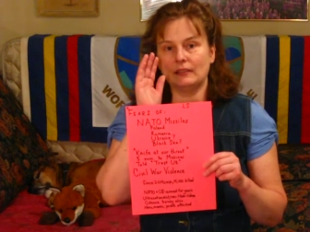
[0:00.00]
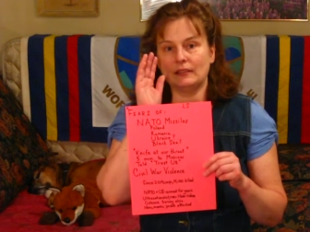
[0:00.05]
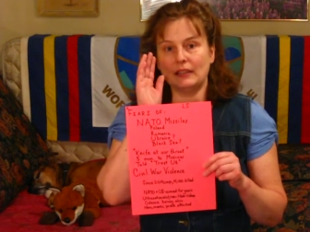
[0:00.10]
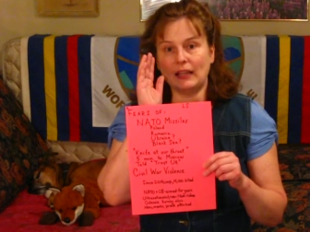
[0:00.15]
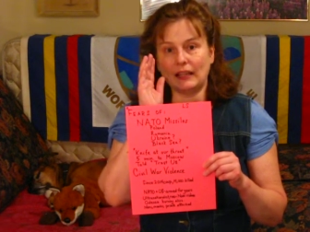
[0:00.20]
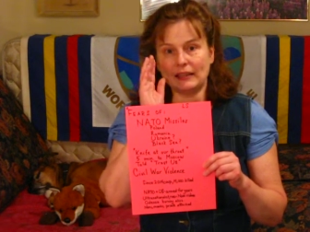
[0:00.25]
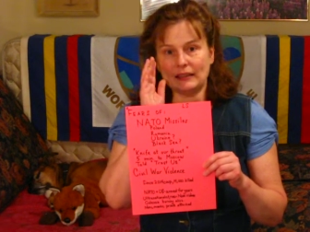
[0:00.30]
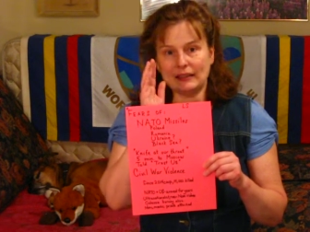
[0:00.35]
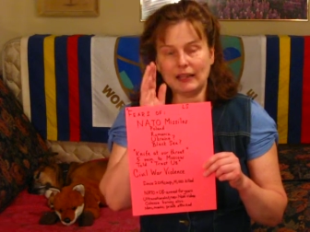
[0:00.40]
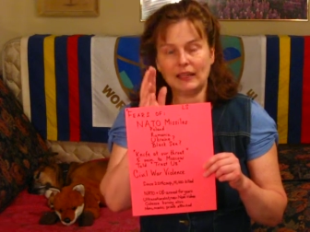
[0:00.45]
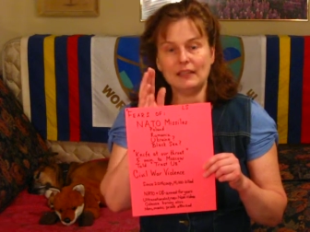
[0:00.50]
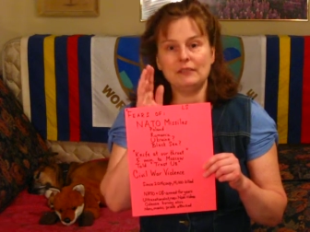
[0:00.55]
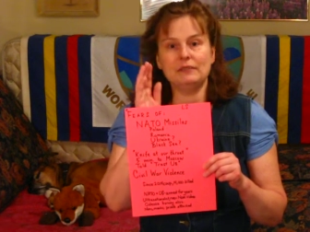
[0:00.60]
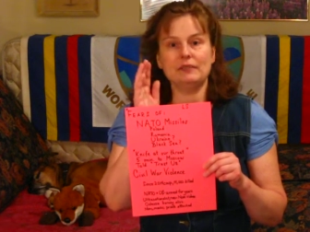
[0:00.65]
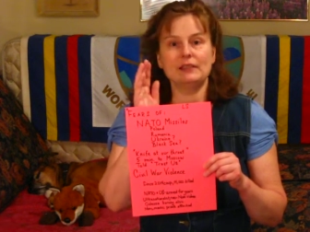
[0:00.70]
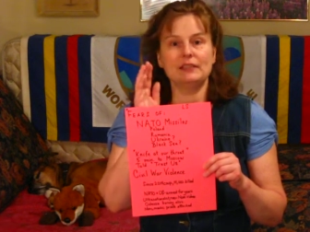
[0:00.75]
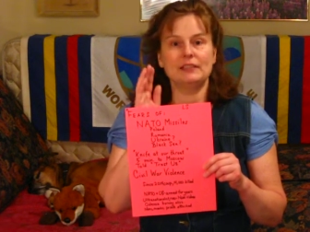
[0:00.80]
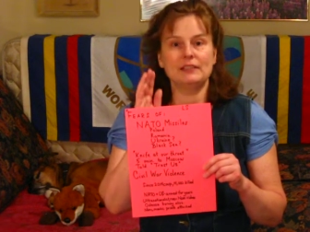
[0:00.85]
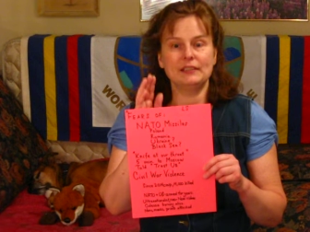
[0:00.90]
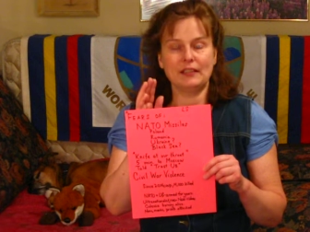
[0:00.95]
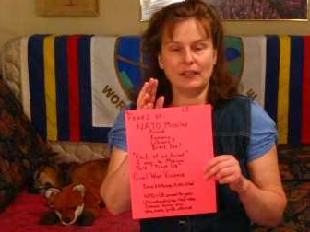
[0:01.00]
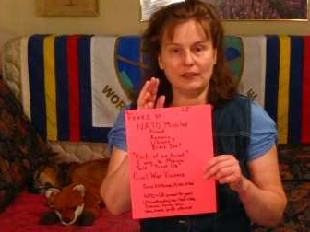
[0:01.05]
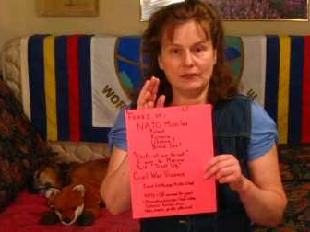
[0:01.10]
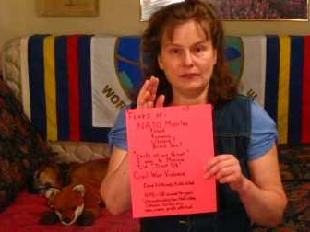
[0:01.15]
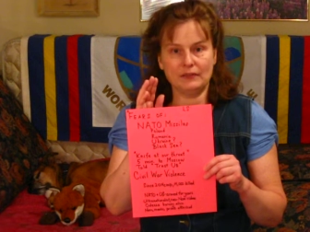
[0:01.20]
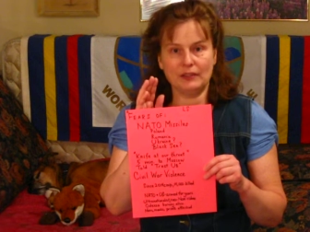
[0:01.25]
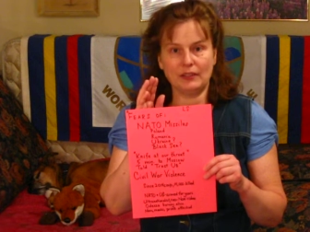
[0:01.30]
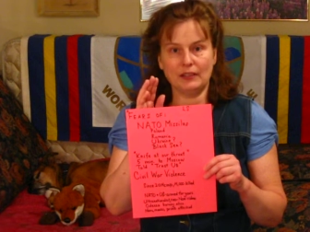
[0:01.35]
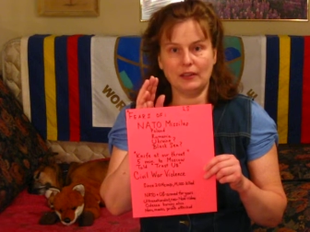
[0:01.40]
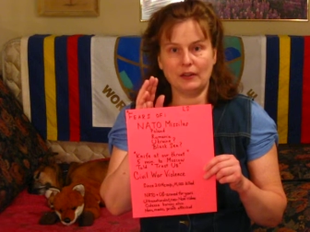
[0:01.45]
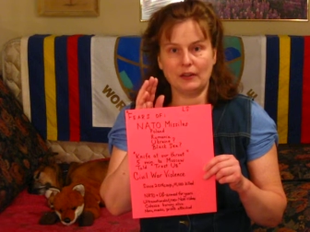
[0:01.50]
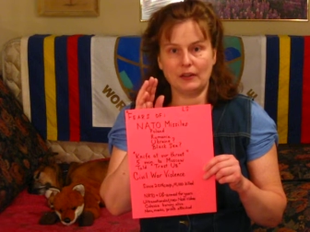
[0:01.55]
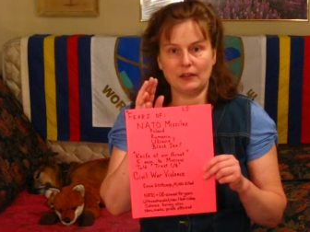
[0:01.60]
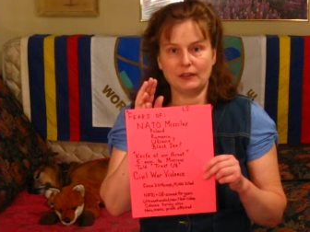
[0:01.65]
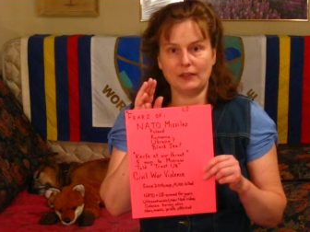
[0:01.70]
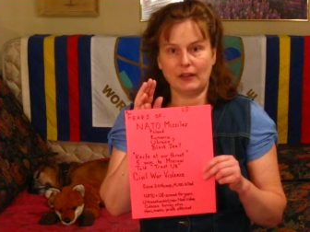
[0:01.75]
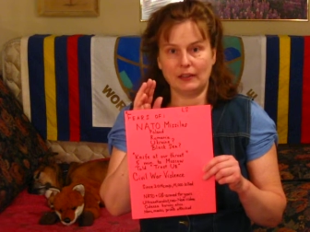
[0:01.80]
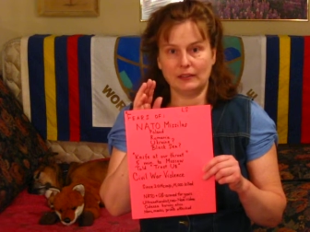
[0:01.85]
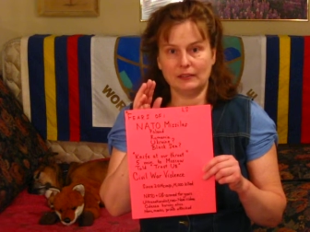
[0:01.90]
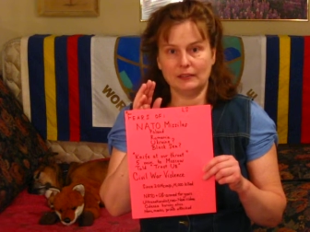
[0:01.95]
that life and safety are
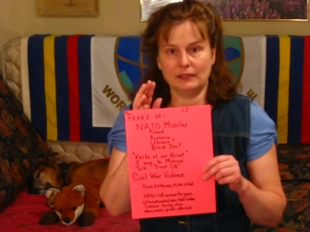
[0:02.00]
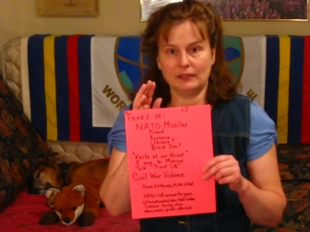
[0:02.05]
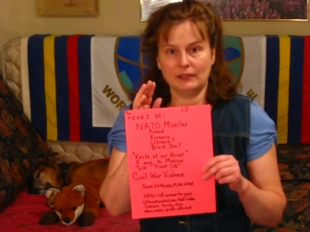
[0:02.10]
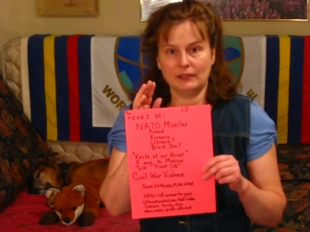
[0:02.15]
threatened.